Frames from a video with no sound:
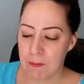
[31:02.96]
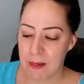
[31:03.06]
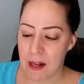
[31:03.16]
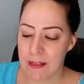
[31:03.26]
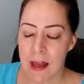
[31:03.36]
have
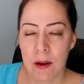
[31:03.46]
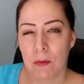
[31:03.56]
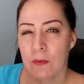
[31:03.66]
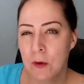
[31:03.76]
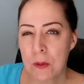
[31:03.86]
been on
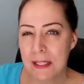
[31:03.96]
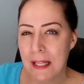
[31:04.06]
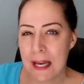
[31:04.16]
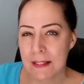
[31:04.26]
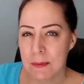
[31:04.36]
that first
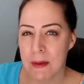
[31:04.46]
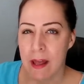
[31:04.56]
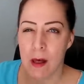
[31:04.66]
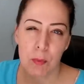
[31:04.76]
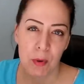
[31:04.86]
class
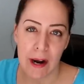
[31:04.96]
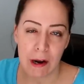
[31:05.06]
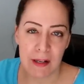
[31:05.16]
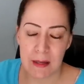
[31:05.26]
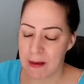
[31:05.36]
mail,
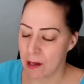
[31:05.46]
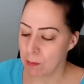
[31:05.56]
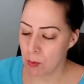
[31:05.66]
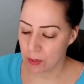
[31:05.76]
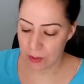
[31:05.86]
priority mail
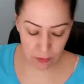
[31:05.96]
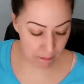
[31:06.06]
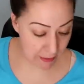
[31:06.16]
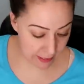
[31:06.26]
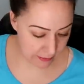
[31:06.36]

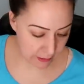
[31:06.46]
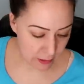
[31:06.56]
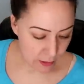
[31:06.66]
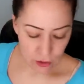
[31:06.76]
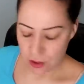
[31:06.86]
border, but
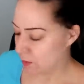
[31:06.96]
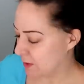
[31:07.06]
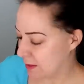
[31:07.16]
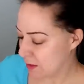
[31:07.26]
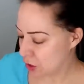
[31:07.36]
she
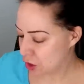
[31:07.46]
was